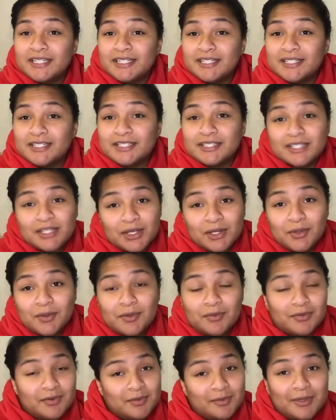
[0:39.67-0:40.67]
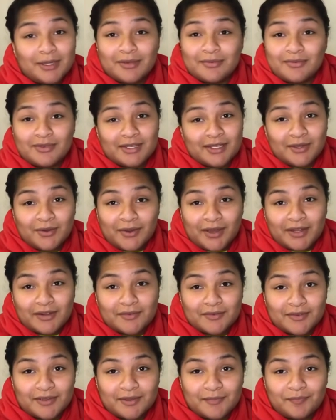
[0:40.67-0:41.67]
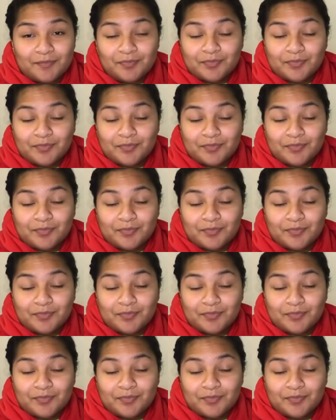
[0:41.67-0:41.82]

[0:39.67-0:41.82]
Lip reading: So we're gonna make a video out of it.